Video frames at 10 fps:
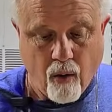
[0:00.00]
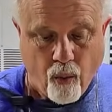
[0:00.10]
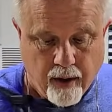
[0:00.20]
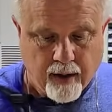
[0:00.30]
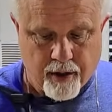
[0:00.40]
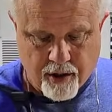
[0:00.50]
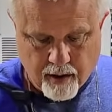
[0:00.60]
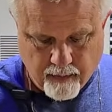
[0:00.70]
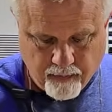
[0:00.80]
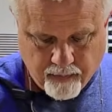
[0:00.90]

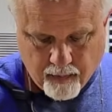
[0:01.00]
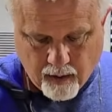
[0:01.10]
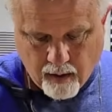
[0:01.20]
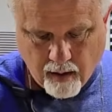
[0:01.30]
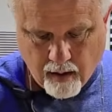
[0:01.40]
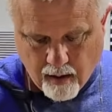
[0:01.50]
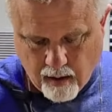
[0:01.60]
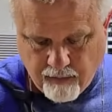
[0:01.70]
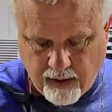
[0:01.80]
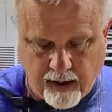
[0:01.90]
Which,
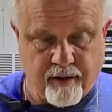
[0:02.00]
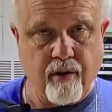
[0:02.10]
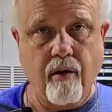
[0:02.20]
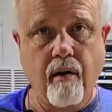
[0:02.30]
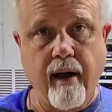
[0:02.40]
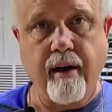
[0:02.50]
if you guys saw our